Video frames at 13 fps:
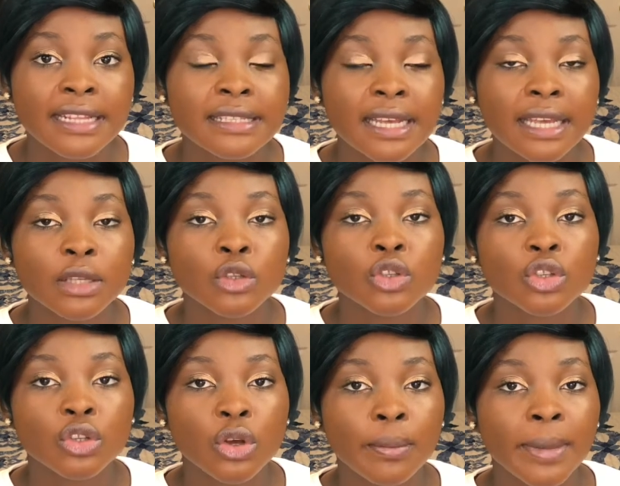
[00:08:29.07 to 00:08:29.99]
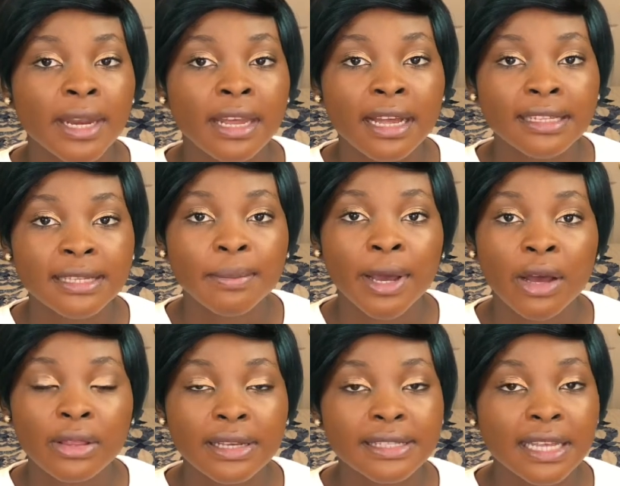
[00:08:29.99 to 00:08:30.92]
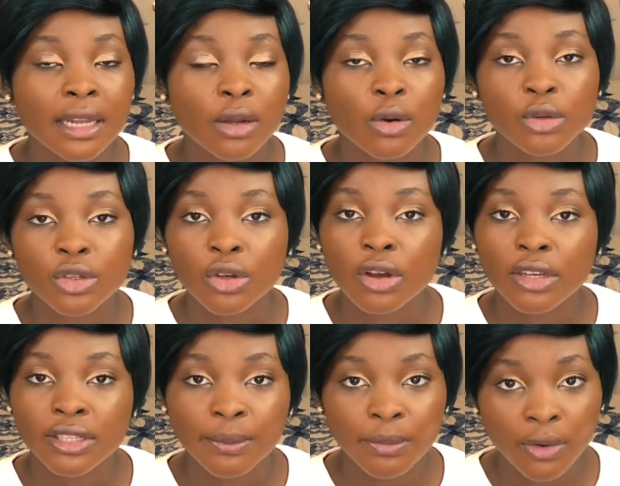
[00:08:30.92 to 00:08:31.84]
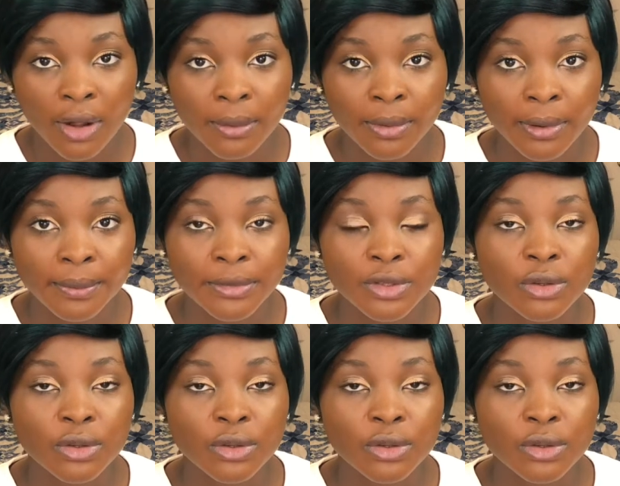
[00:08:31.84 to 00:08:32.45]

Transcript: Taking so many antibiotics can also cause a problem,